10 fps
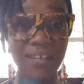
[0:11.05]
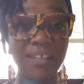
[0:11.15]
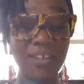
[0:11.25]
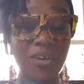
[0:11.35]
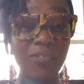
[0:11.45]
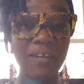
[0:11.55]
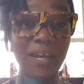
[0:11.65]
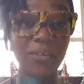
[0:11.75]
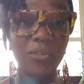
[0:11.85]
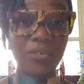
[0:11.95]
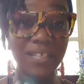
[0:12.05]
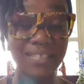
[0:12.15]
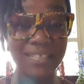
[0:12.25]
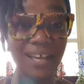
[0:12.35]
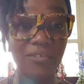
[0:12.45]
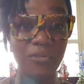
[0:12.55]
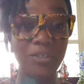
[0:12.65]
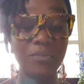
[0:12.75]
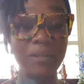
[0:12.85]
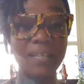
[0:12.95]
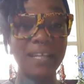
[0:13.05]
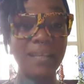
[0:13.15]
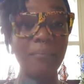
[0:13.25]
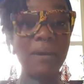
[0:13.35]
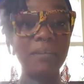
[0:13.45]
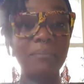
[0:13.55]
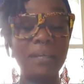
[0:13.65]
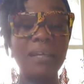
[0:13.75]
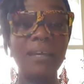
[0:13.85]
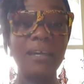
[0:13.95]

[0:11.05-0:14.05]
and coughing out green stuff, which means that there might be